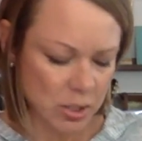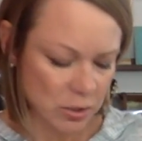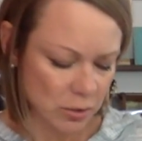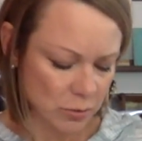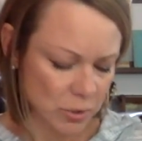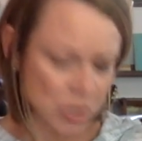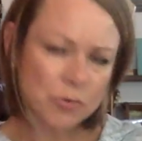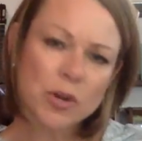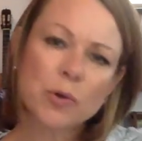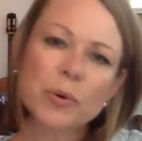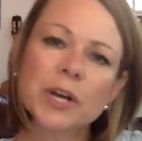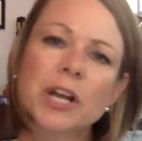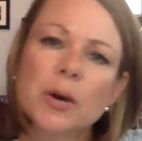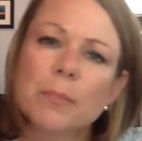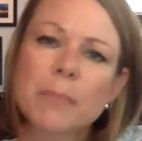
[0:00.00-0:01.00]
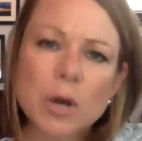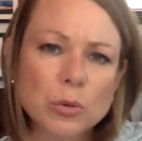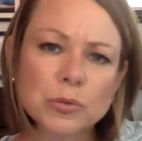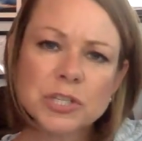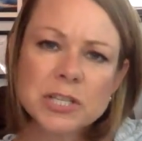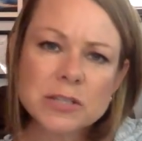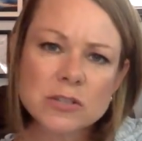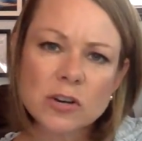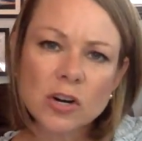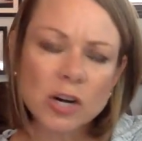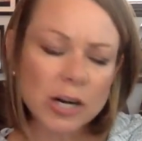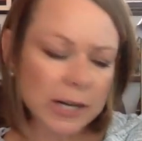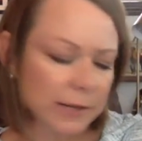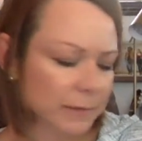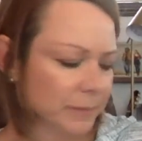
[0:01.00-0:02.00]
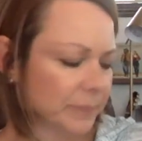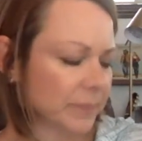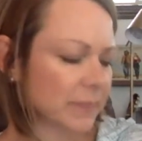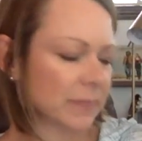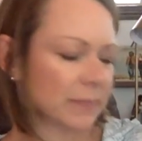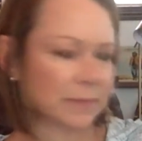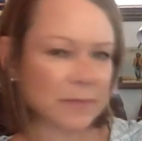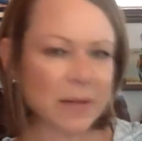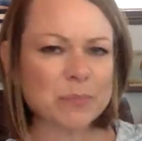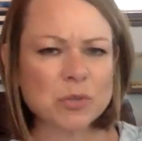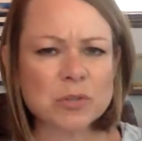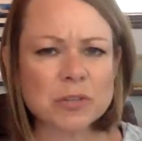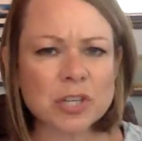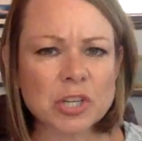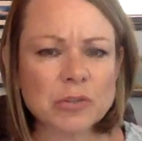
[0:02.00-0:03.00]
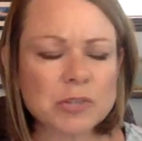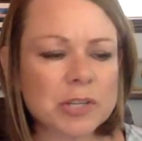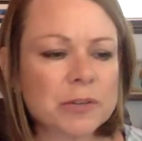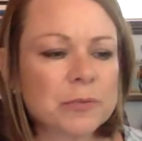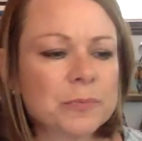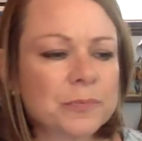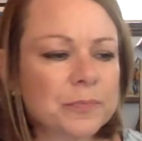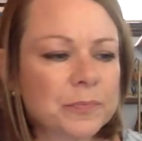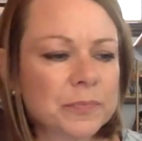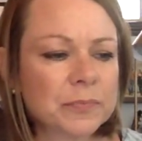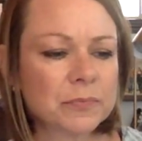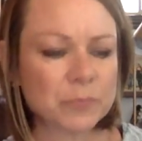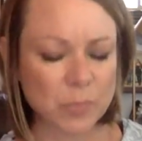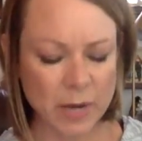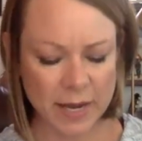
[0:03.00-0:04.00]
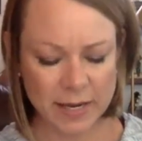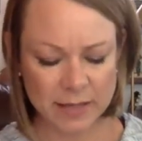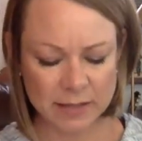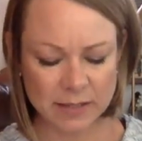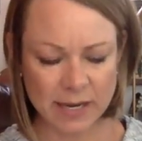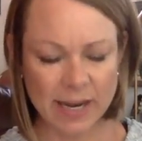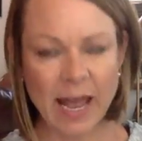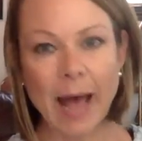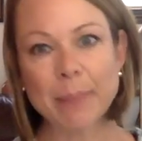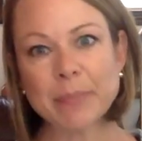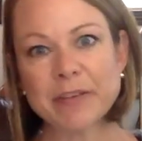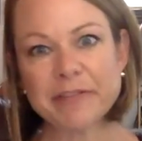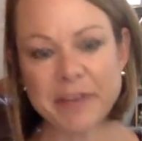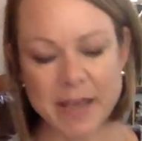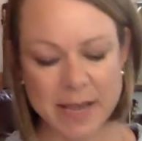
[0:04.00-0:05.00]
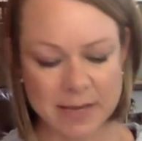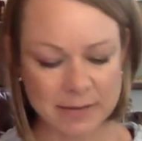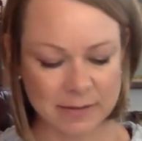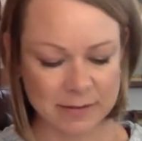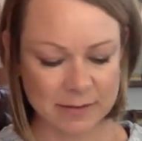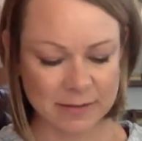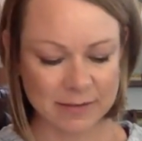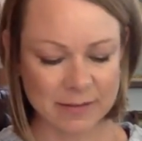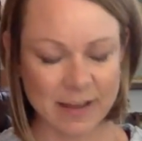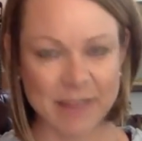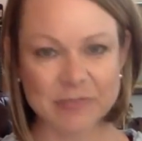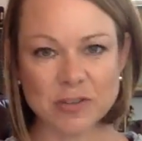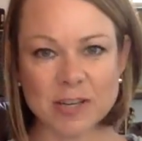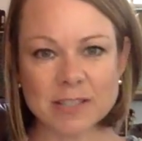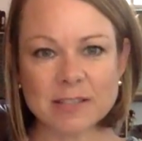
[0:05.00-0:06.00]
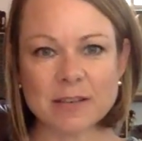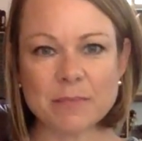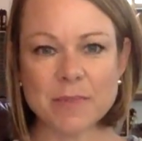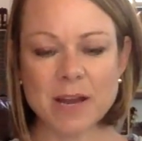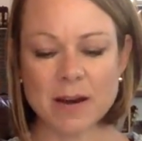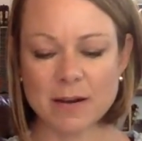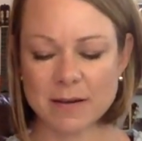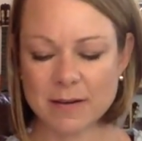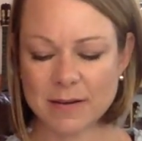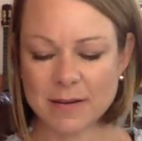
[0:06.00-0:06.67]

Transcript: So do you know what emojis are? I'm sure you do, right? It's like happy face. I've drawn some here.